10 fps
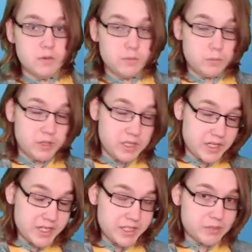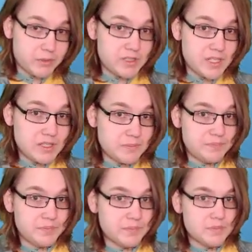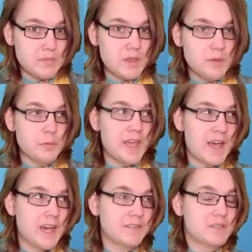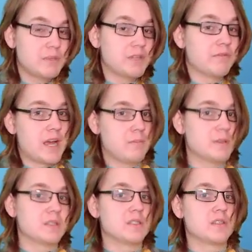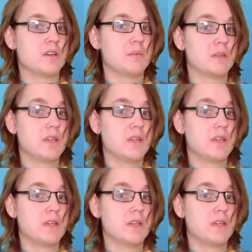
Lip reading: With the ideation process, we have to be rapid this time.